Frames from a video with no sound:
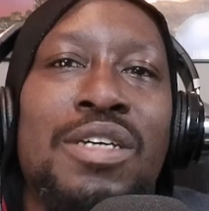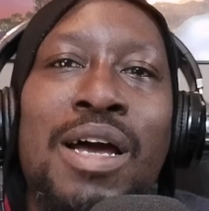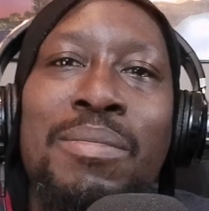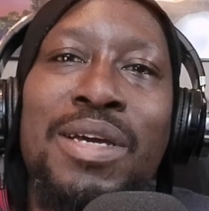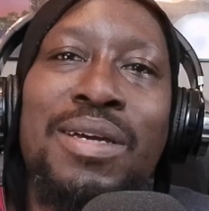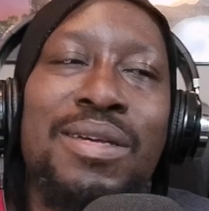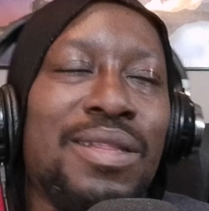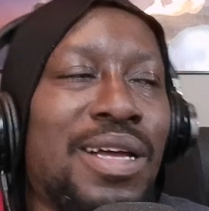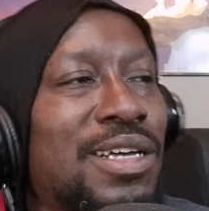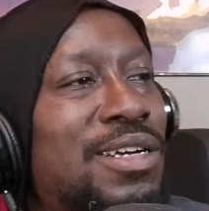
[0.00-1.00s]
You know what I mean?
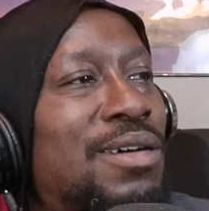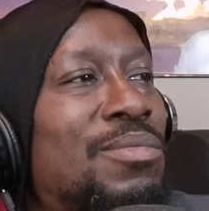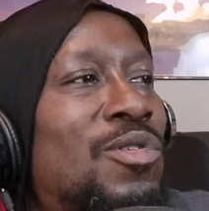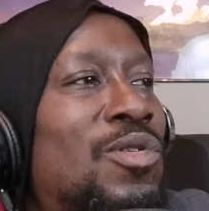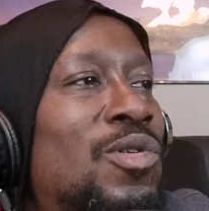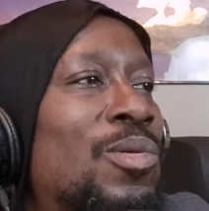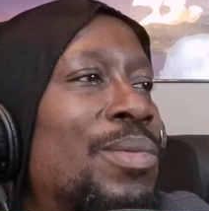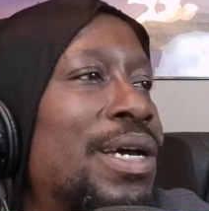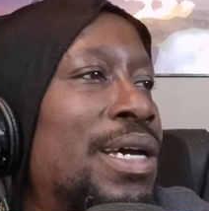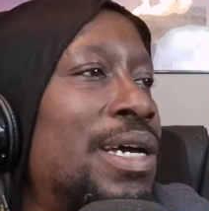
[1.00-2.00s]
Like, come on,
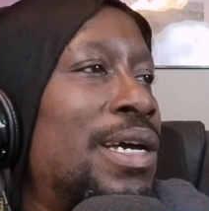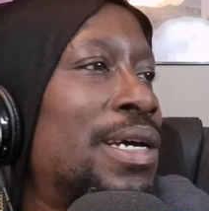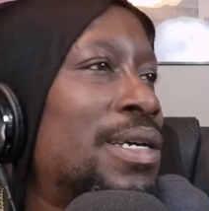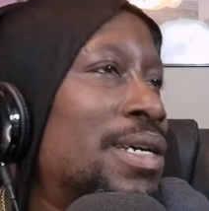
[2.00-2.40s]
man.